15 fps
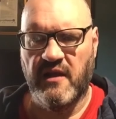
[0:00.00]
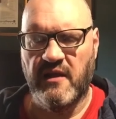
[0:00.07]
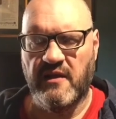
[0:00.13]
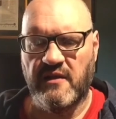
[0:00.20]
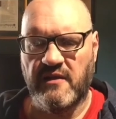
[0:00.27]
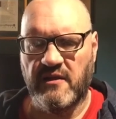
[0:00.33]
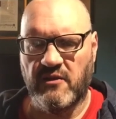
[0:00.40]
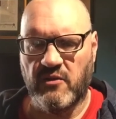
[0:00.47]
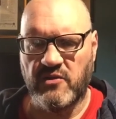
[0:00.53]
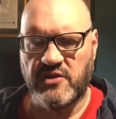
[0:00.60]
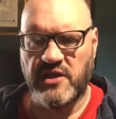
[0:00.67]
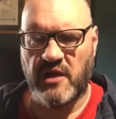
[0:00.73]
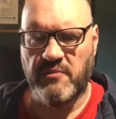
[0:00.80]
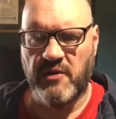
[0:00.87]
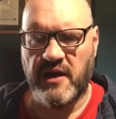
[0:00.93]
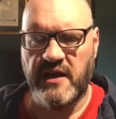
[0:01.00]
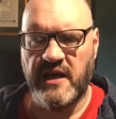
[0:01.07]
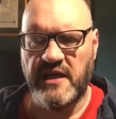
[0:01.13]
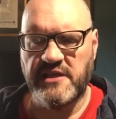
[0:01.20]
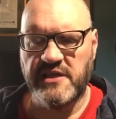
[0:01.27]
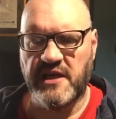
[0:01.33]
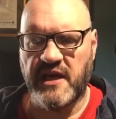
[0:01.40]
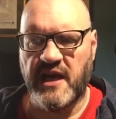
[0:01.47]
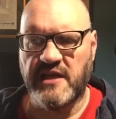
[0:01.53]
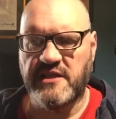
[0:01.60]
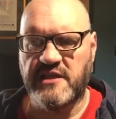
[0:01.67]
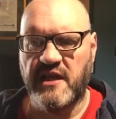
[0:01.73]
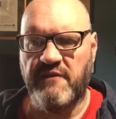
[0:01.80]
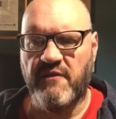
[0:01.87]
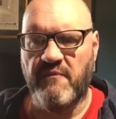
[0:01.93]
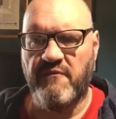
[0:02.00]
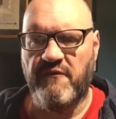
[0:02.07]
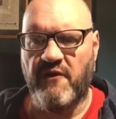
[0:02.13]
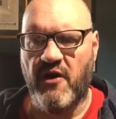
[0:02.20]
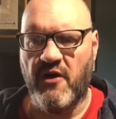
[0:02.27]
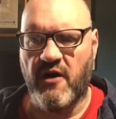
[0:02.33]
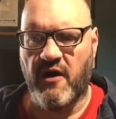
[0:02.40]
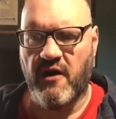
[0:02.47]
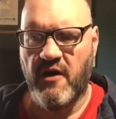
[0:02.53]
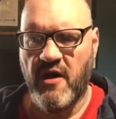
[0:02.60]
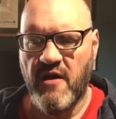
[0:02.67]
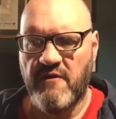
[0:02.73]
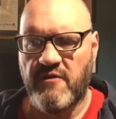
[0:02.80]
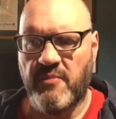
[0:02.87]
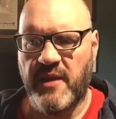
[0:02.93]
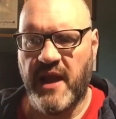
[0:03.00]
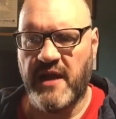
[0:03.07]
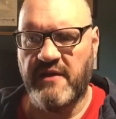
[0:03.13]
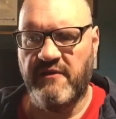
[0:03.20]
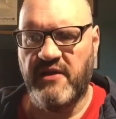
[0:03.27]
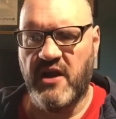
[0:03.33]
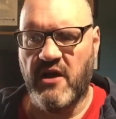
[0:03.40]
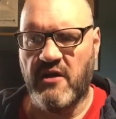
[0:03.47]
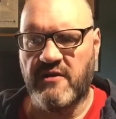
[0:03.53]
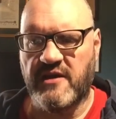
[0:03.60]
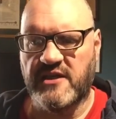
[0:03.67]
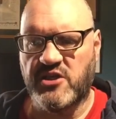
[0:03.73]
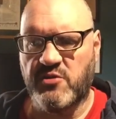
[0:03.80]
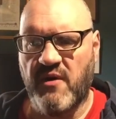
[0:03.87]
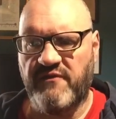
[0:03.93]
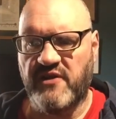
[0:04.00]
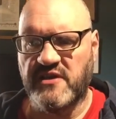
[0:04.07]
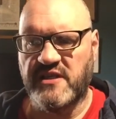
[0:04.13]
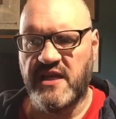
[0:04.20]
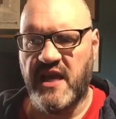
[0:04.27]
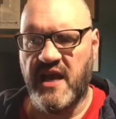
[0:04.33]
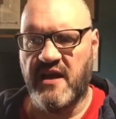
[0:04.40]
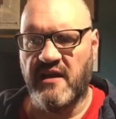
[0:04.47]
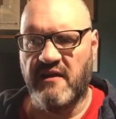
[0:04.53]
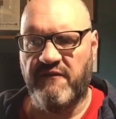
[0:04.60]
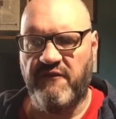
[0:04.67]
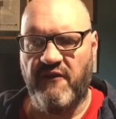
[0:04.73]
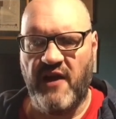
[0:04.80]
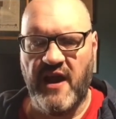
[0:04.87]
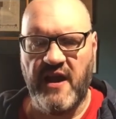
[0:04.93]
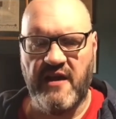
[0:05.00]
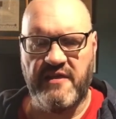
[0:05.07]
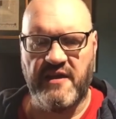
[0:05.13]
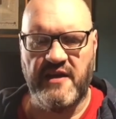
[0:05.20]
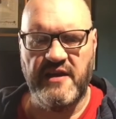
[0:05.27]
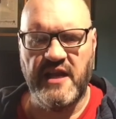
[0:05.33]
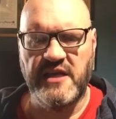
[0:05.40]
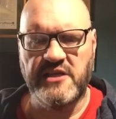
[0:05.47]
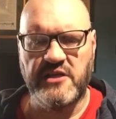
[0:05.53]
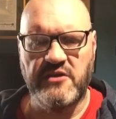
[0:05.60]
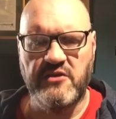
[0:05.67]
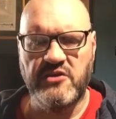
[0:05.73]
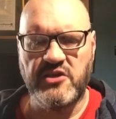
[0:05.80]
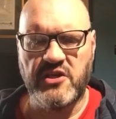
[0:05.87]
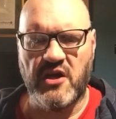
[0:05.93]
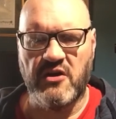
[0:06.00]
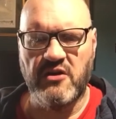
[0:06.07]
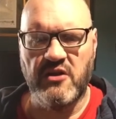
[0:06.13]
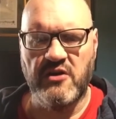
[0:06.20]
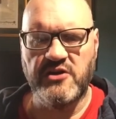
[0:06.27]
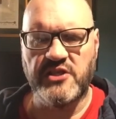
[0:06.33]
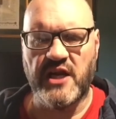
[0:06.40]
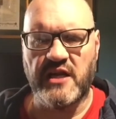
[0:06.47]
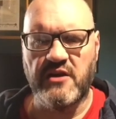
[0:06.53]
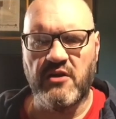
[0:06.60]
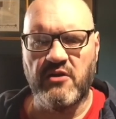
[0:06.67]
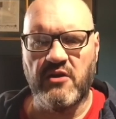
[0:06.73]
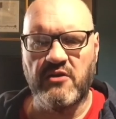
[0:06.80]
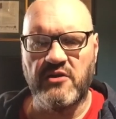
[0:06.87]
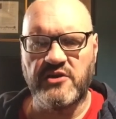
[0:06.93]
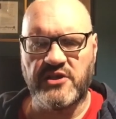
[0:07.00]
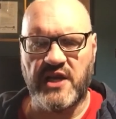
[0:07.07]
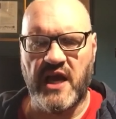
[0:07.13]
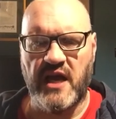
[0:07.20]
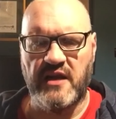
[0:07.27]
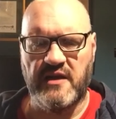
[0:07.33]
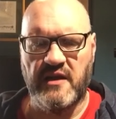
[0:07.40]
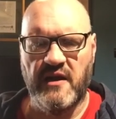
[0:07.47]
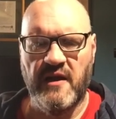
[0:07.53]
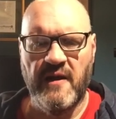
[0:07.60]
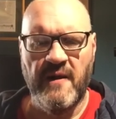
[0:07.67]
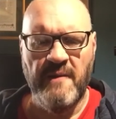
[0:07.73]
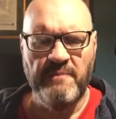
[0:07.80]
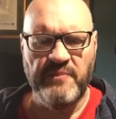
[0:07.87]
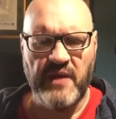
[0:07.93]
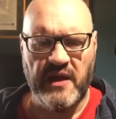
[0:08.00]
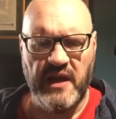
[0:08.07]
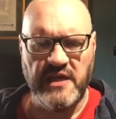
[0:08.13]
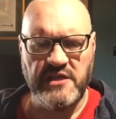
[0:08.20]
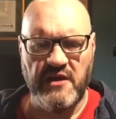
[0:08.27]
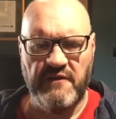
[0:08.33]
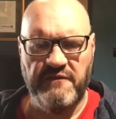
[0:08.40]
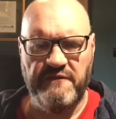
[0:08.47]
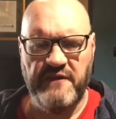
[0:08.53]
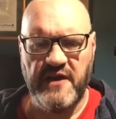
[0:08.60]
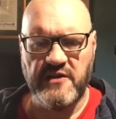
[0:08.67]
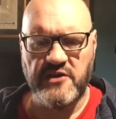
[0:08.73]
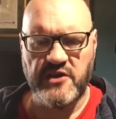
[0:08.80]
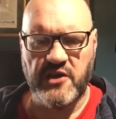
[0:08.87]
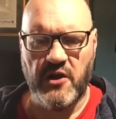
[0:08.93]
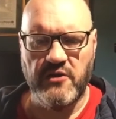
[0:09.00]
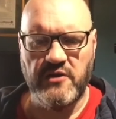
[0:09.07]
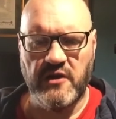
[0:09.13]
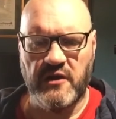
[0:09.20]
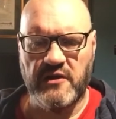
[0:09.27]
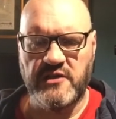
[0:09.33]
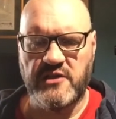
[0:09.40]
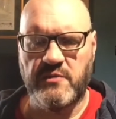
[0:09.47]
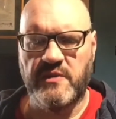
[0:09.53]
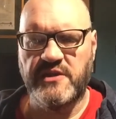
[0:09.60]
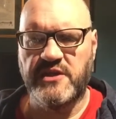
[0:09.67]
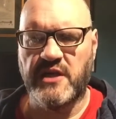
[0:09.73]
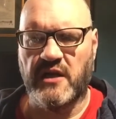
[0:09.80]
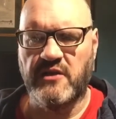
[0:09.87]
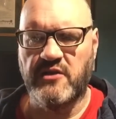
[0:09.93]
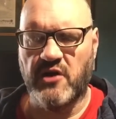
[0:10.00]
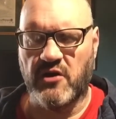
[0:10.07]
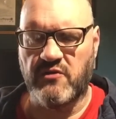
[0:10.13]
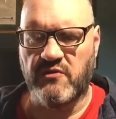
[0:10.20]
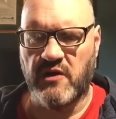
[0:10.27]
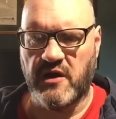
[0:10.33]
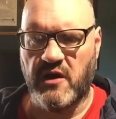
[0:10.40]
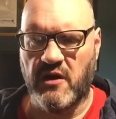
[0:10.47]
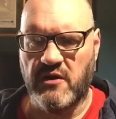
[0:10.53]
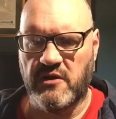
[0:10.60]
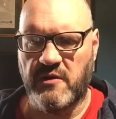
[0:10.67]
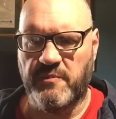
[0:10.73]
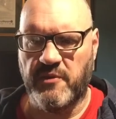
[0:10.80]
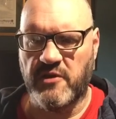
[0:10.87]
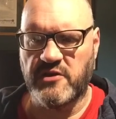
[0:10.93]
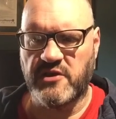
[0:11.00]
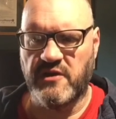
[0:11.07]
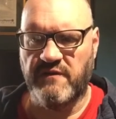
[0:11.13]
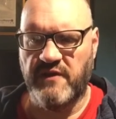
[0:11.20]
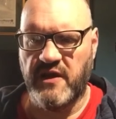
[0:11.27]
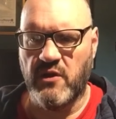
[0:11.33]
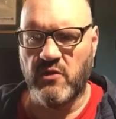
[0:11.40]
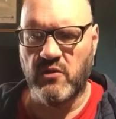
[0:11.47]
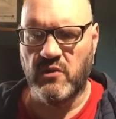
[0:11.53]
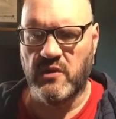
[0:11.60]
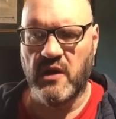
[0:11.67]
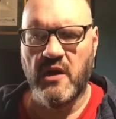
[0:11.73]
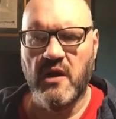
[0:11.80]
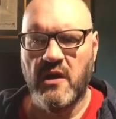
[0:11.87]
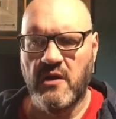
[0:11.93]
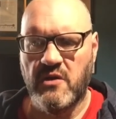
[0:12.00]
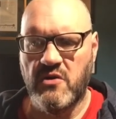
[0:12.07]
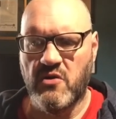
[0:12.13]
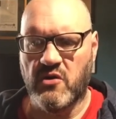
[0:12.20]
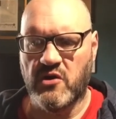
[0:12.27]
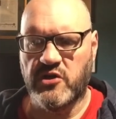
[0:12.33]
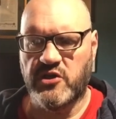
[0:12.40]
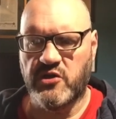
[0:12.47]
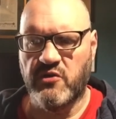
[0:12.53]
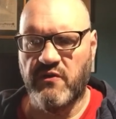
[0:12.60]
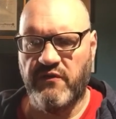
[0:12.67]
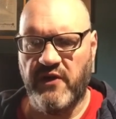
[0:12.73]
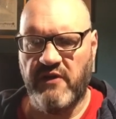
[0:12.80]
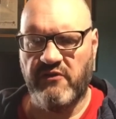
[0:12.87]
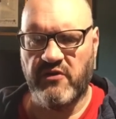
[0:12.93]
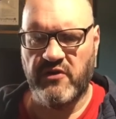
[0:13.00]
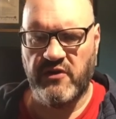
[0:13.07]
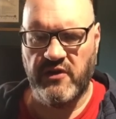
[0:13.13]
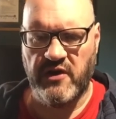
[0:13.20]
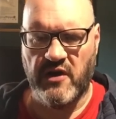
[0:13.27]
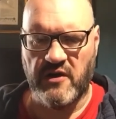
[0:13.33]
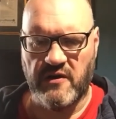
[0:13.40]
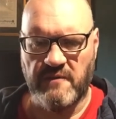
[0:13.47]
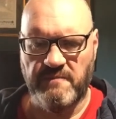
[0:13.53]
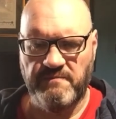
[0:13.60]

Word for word: The Lord shall bring a nation against thee from far, from the end of the earth, as swift as the eagle flieth, a nation whose tongue thou shalt not understand, a nation of fierce countenance, which shall not regard the person of the old, nor show favour to the young.